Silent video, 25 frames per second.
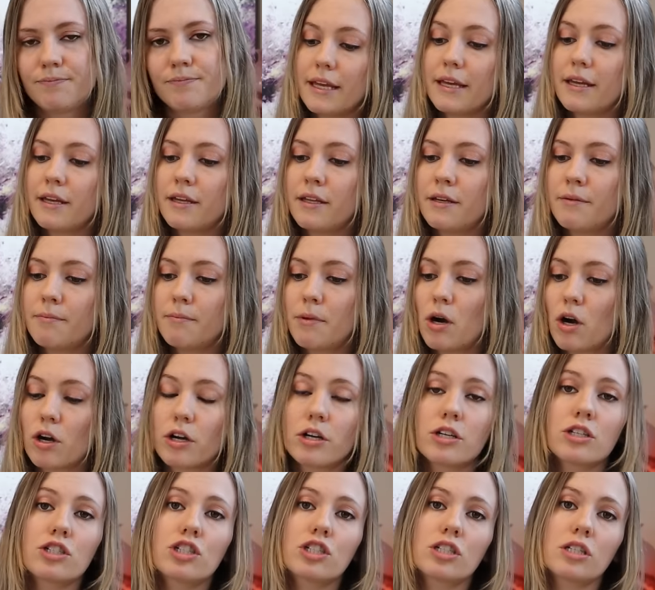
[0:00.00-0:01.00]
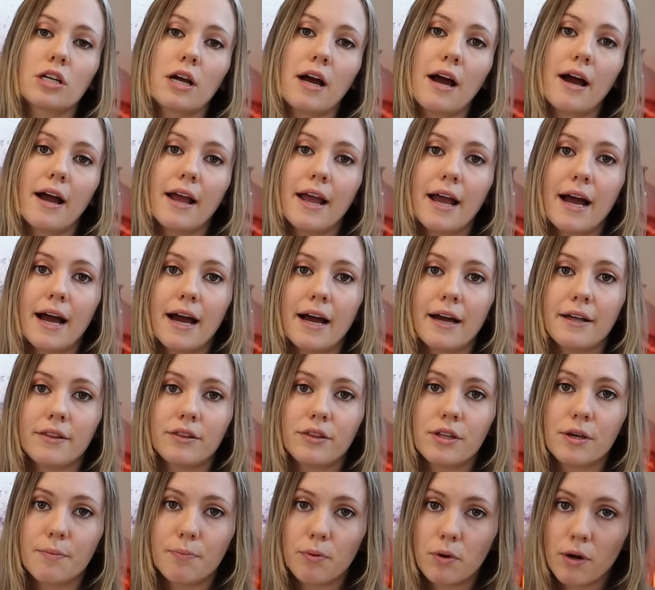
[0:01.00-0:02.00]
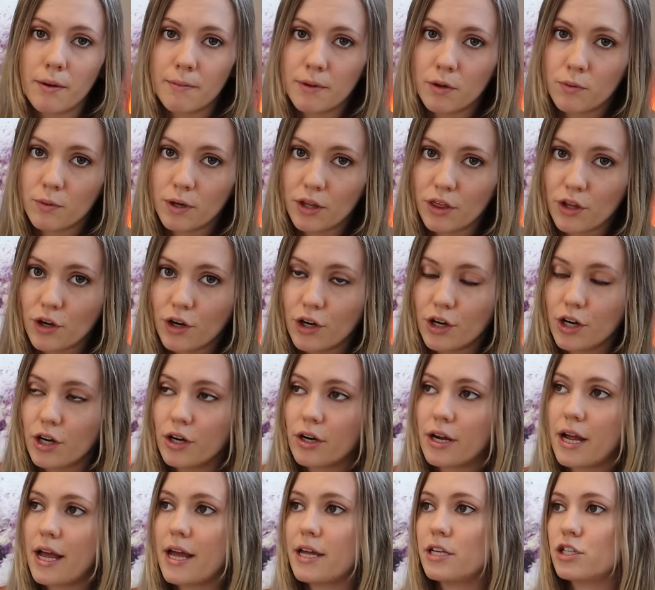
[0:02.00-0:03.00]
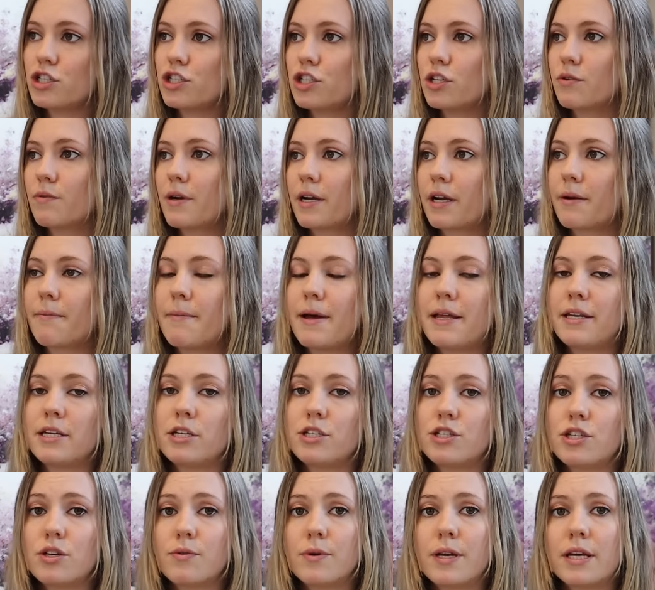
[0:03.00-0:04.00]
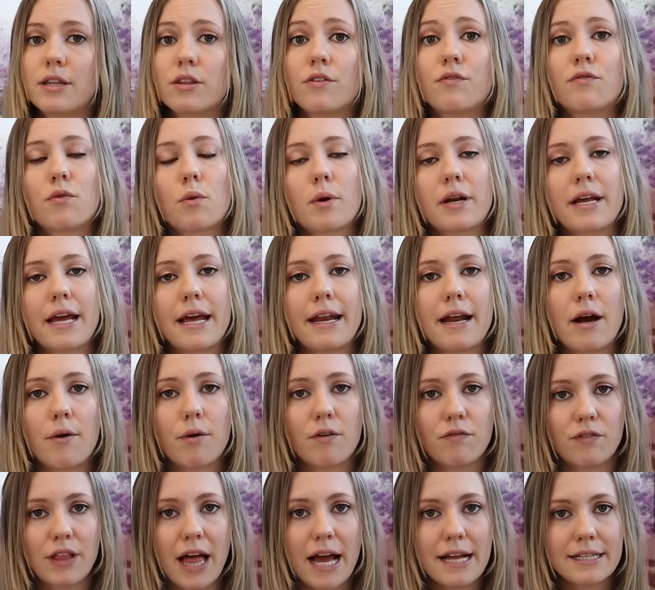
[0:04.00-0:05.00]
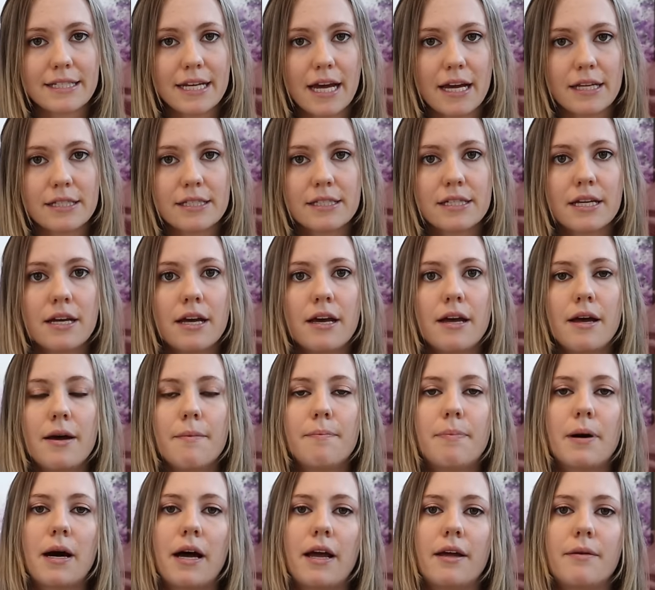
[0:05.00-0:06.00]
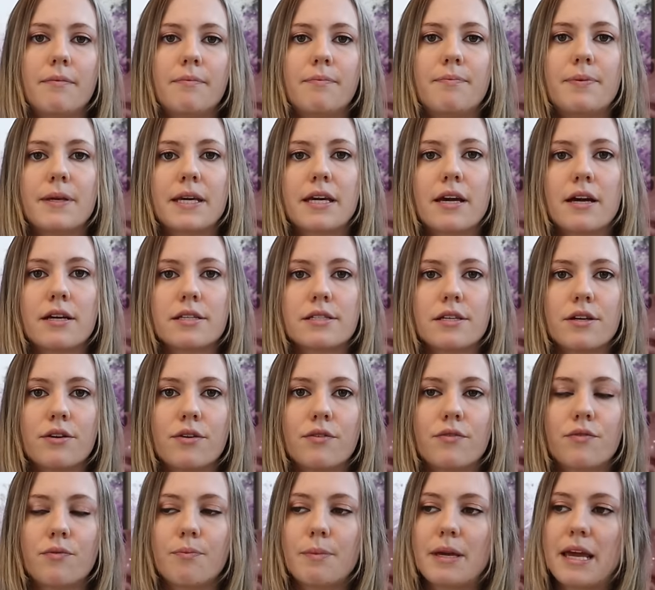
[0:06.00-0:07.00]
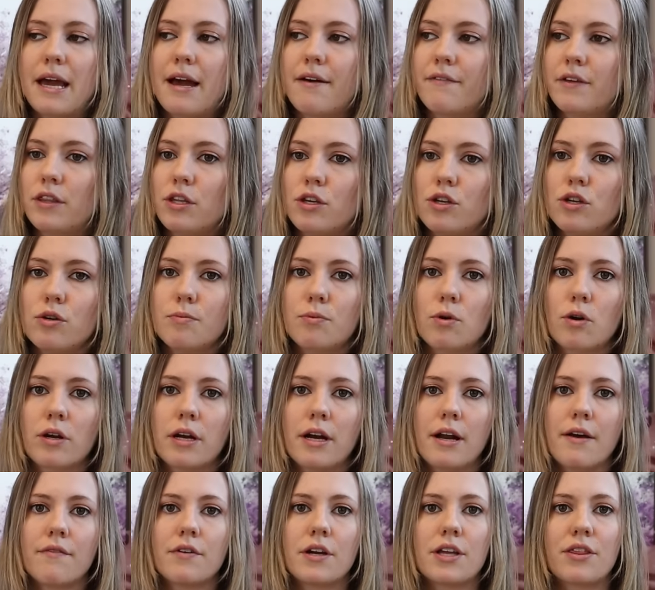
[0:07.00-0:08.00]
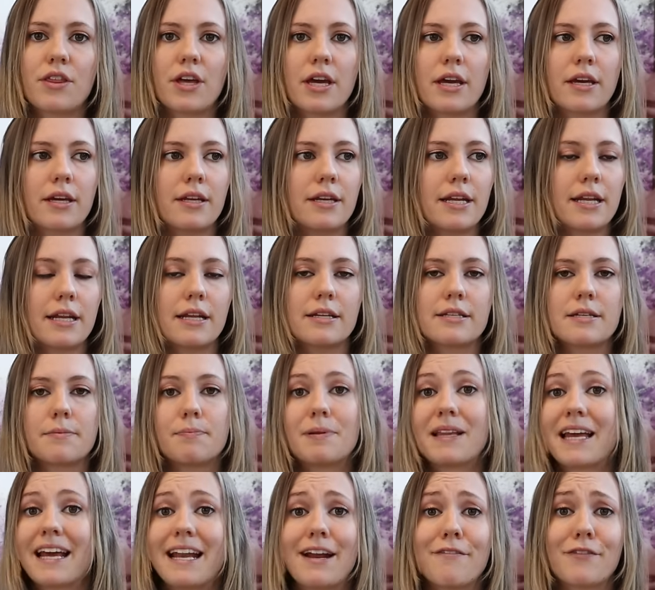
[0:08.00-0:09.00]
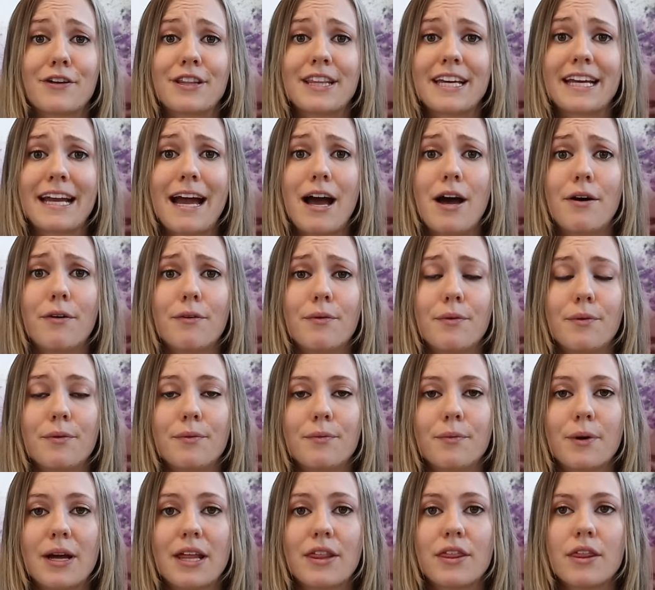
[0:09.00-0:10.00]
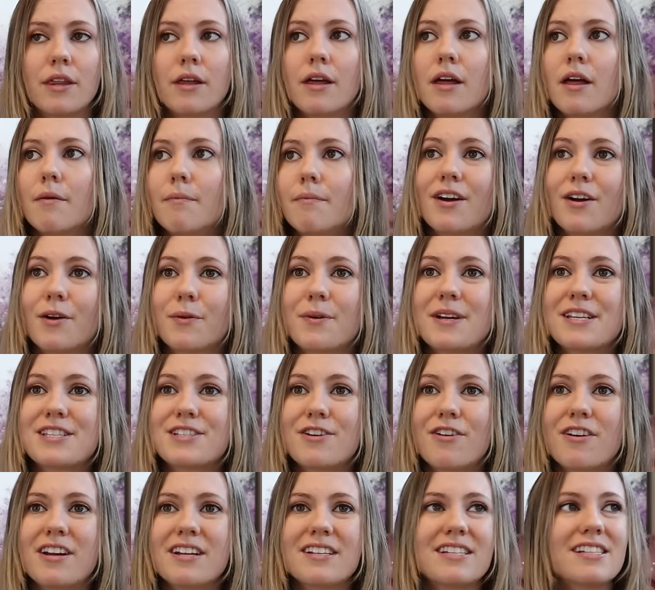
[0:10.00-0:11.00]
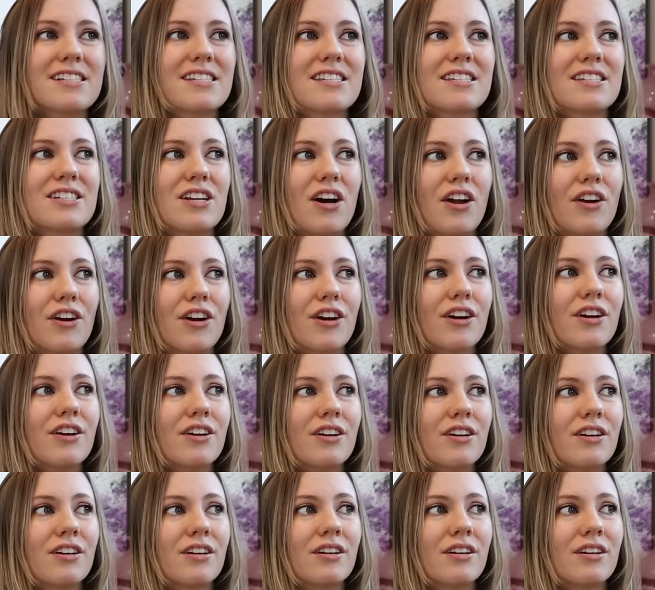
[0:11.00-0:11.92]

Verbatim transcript: In March, I had the appointment with her, and she recommended doing the 48-hour flat test, but because of me having the newborn and everything and needing to plan everything ahead with, are we starting to stutter?